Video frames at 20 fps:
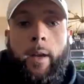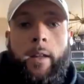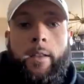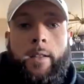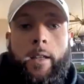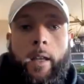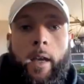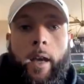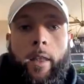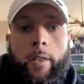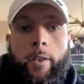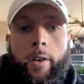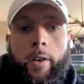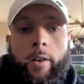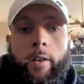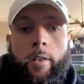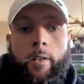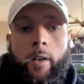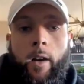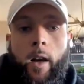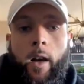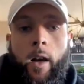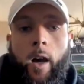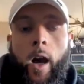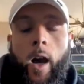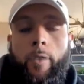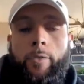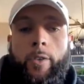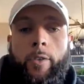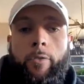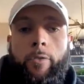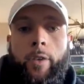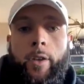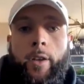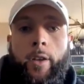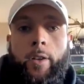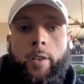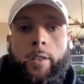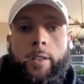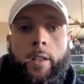we spent together off the
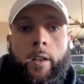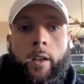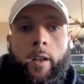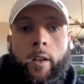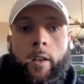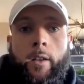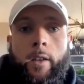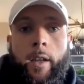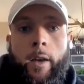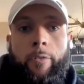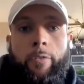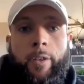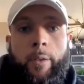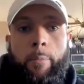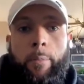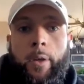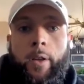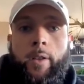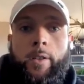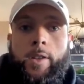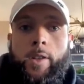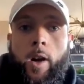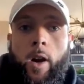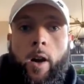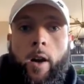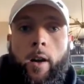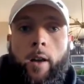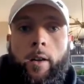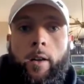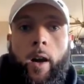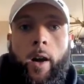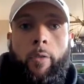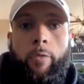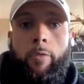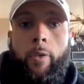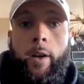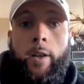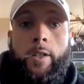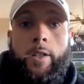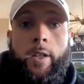field definitely built our
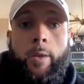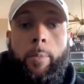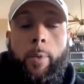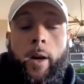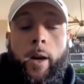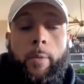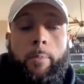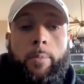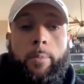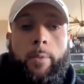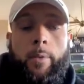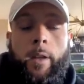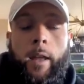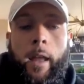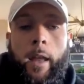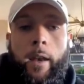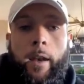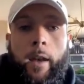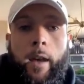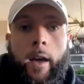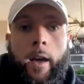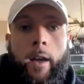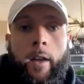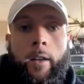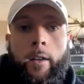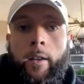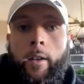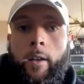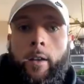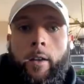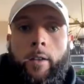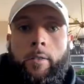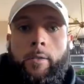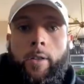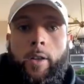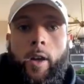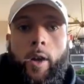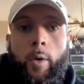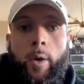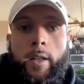friendship up, and
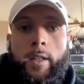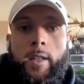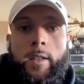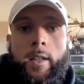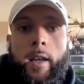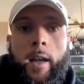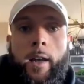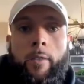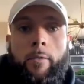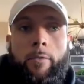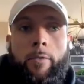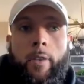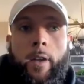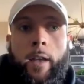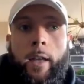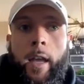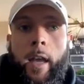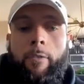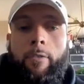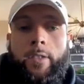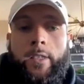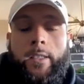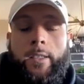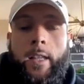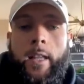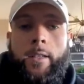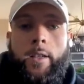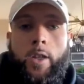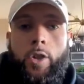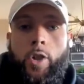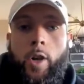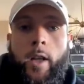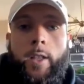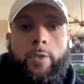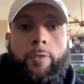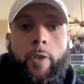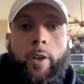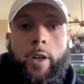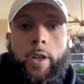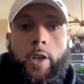it just kind of gave us a sense of
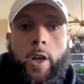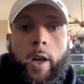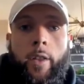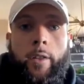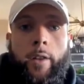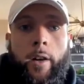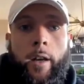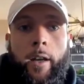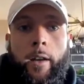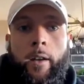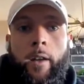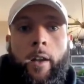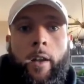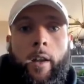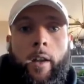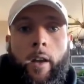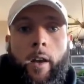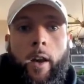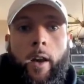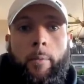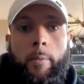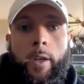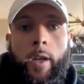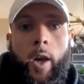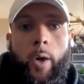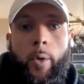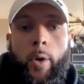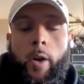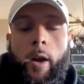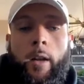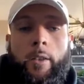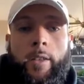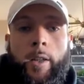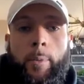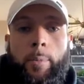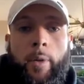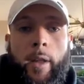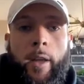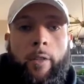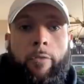trust for each other, and we were out
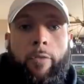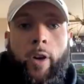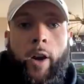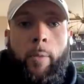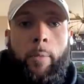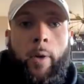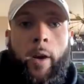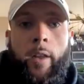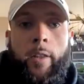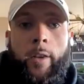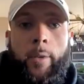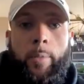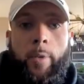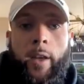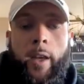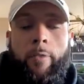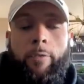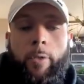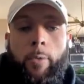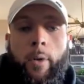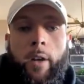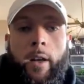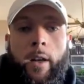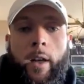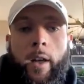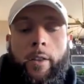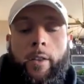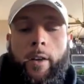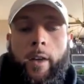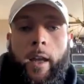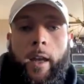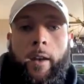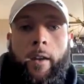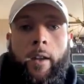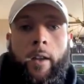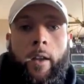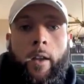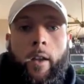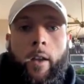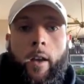there playing for our brother, playing for one another,
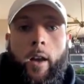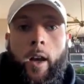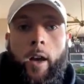and